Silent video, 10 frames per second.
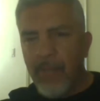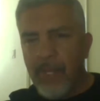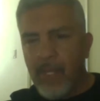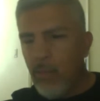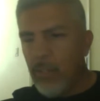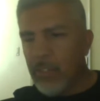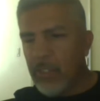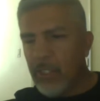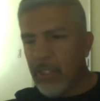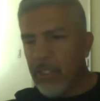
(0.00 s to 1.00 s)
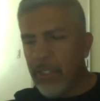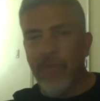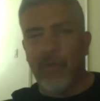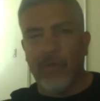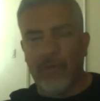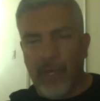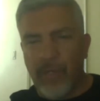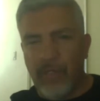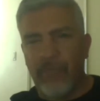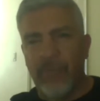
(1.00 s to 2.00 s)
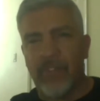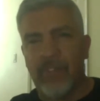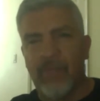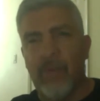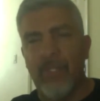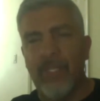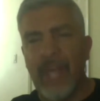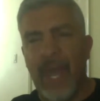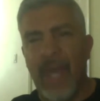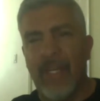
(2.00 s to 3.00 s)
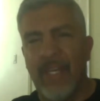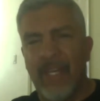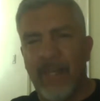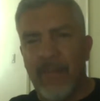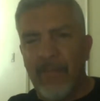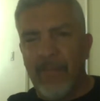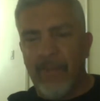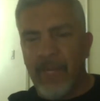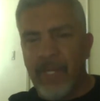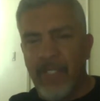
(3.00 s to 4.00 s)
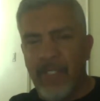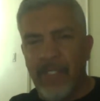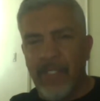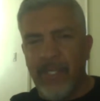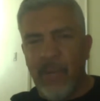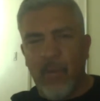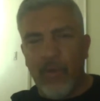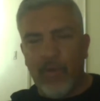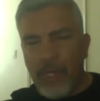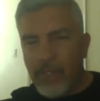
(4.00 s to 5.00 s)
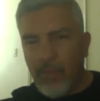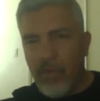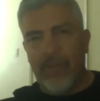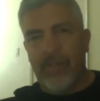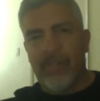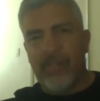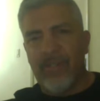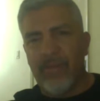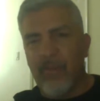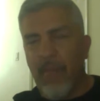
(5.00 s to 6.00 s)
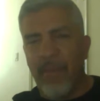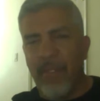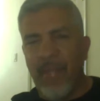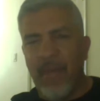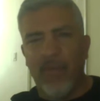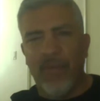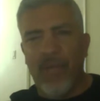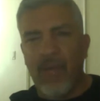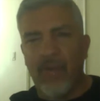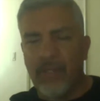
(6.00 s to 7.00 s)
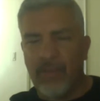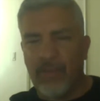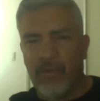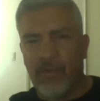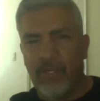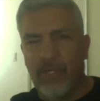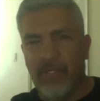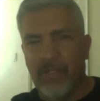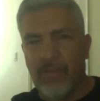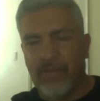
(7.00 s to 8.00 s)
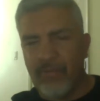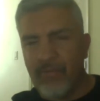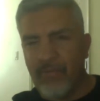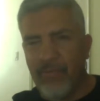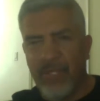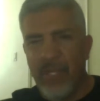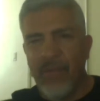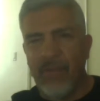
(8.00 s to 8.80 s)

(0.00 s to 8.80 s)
it was difficult trying to convince the mom and the dad, because they wouldn't cross the border. The mom and the dad would not cross the border because of what they hear.